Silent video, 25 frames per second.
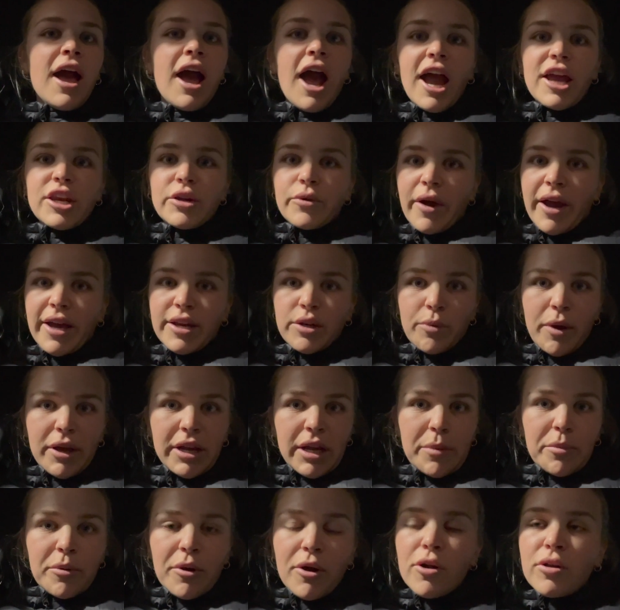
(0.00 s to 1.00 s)
I knew I had to wake
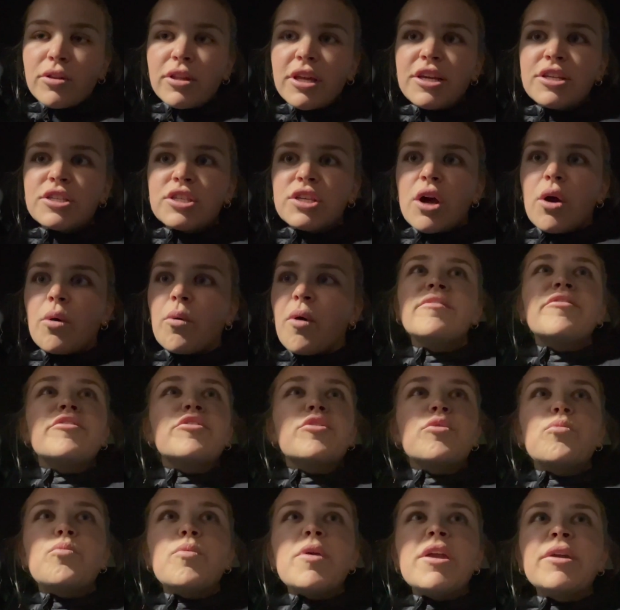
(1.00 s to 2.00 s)
up early. So for
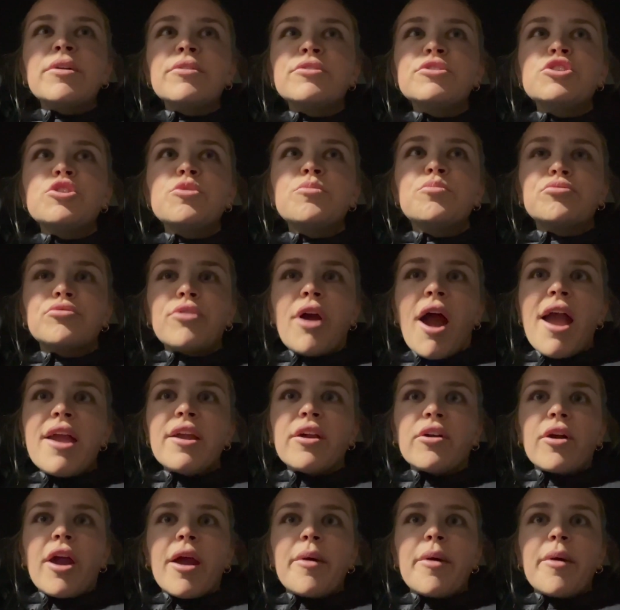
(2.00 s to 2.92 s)
the week or two prior,